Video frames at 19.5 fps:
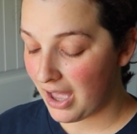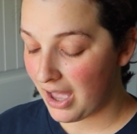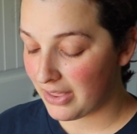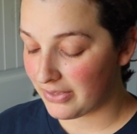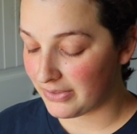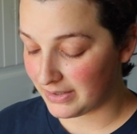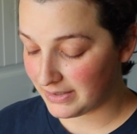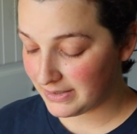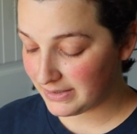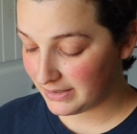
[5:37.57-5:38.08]

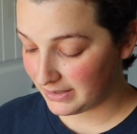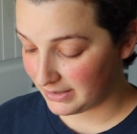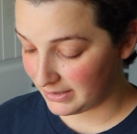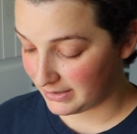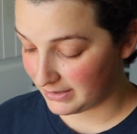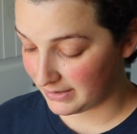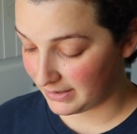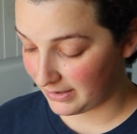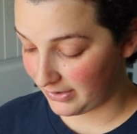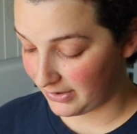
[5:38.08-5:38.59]
this
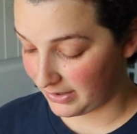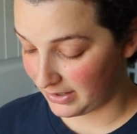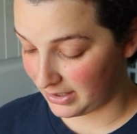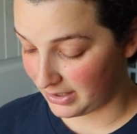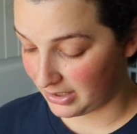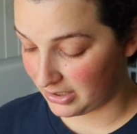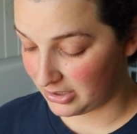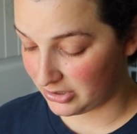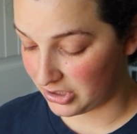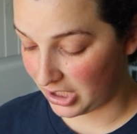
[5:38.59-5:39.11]
is
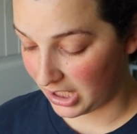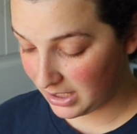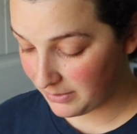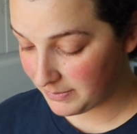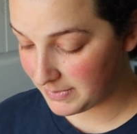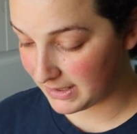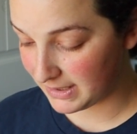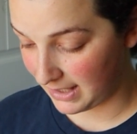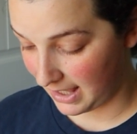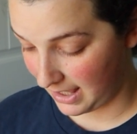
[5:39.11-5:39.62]
the
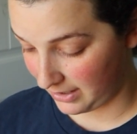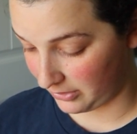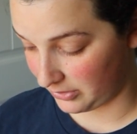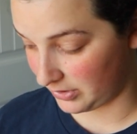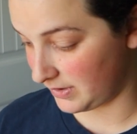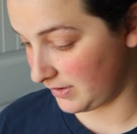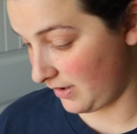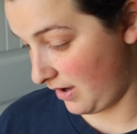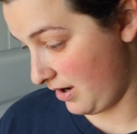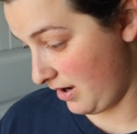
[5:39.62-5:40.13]
Jacob's Ladder
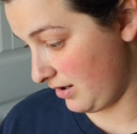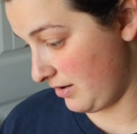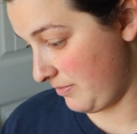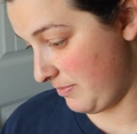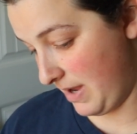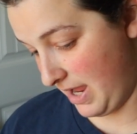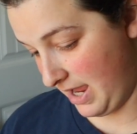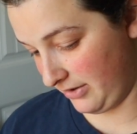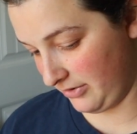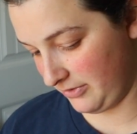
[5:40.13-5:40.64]
sock
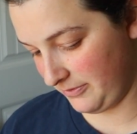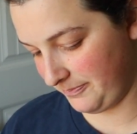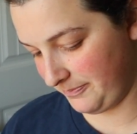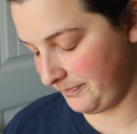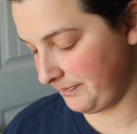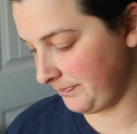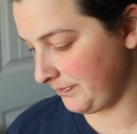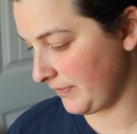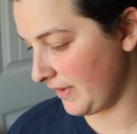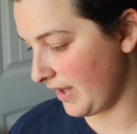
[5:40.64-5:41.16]
pattern,
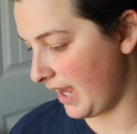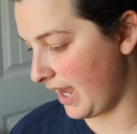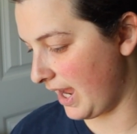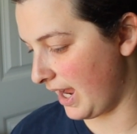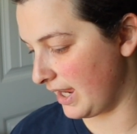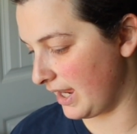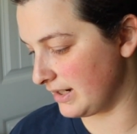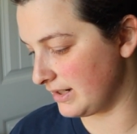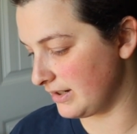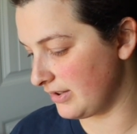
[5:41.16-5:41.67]

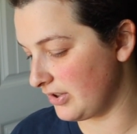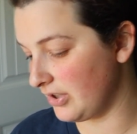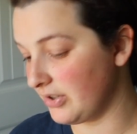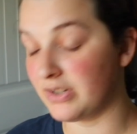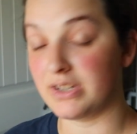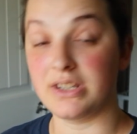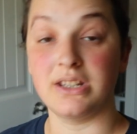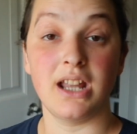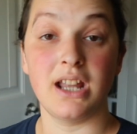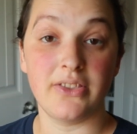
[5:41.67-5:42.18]
and there
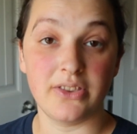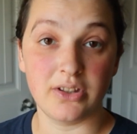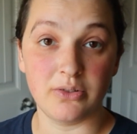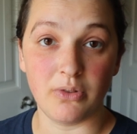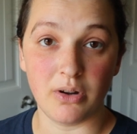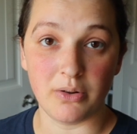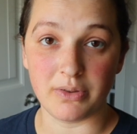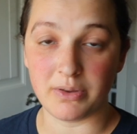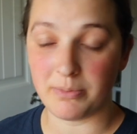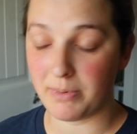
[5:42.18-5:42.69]
is nothing
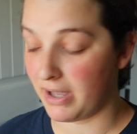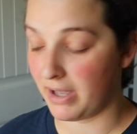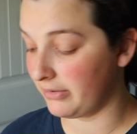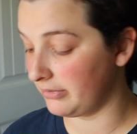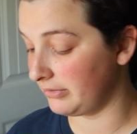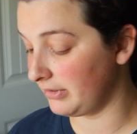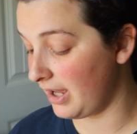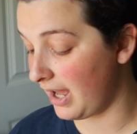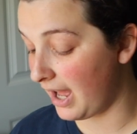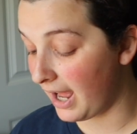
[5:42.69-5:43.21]
wrong with the
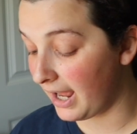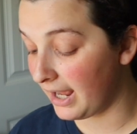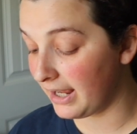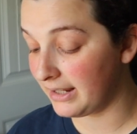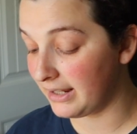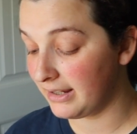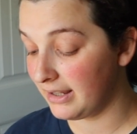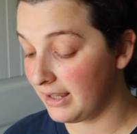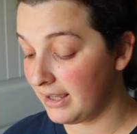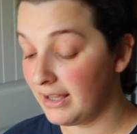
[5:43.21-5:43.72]
pattern.
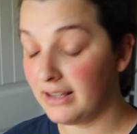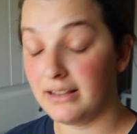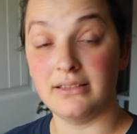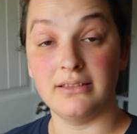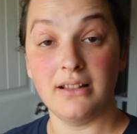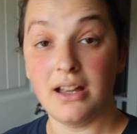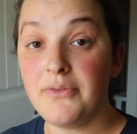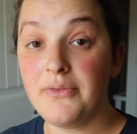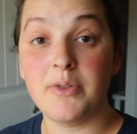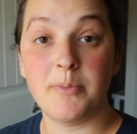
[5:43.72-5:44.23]
I
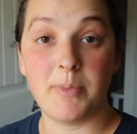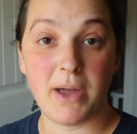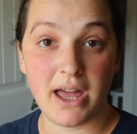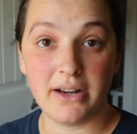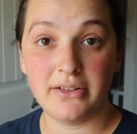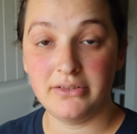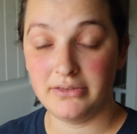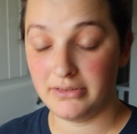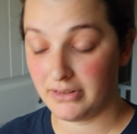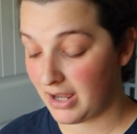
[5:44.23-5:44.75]
love the
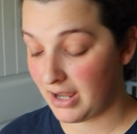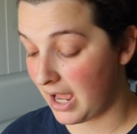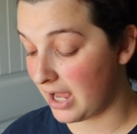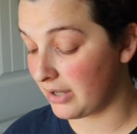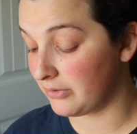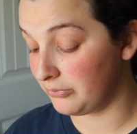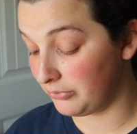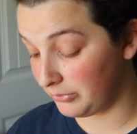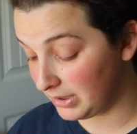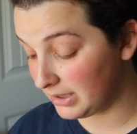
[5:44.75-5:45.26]
pattern. I
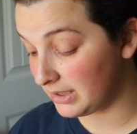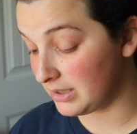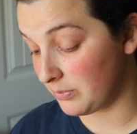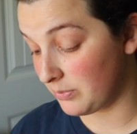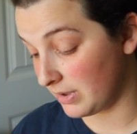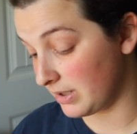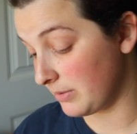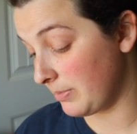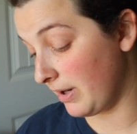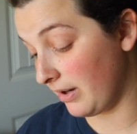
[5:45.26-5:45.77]
really
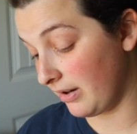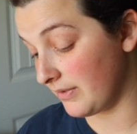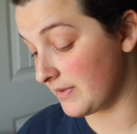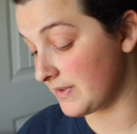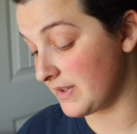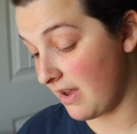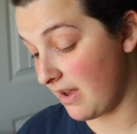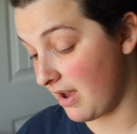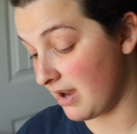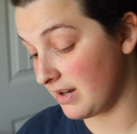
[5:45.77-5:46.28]
want a pair of
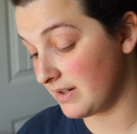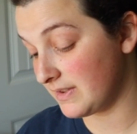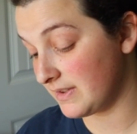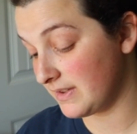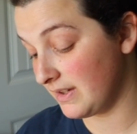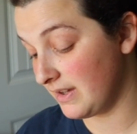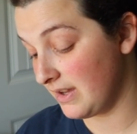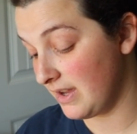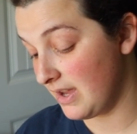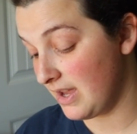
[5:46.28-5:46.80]

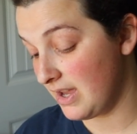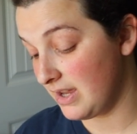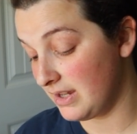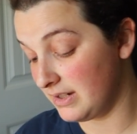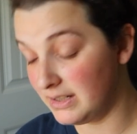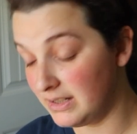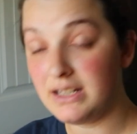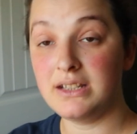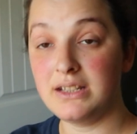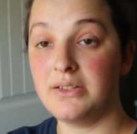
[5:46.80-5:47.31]
socks
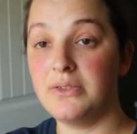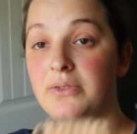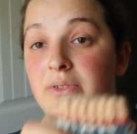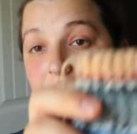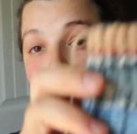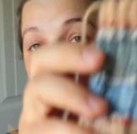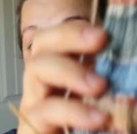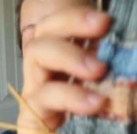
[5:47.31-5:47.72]
knit to this